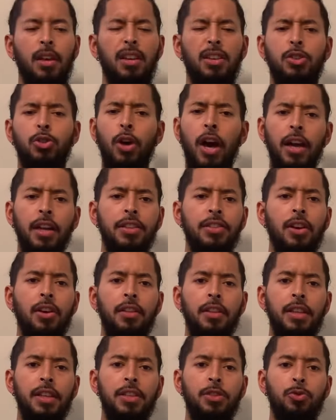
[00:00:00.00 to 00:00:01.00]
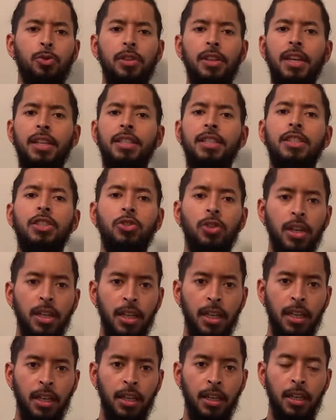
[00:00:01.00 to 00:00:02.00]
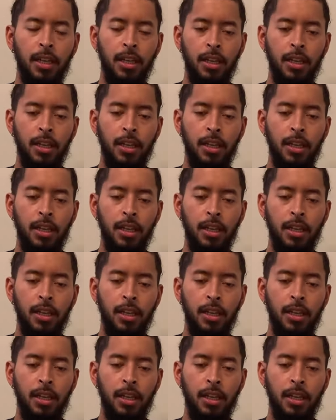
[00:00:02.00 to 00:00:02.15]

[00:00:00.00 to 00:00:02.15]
So how does all this relate to training?